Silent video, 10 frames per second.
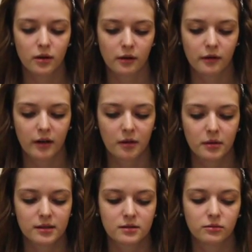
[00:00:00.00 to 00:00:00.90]
where the
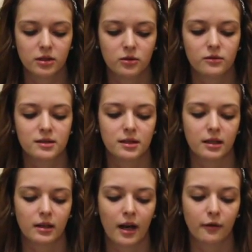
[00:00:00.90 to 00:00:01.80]
therapist will use the
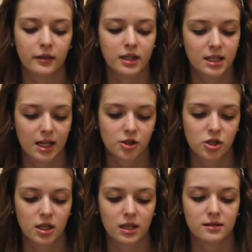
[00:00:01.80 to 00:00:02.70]
healthy
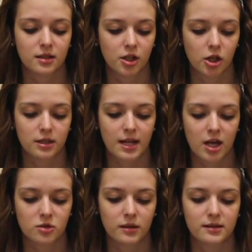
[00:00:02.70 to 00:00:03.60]
connection and secure
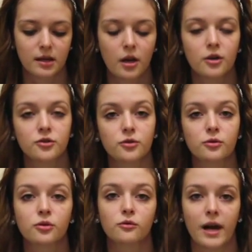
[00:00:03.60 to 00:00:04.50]
attachments to
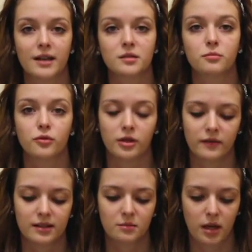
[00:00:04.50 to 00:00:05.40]
correct
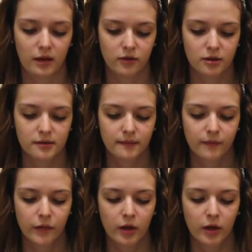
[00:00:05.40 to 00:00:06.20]
previous behaviors.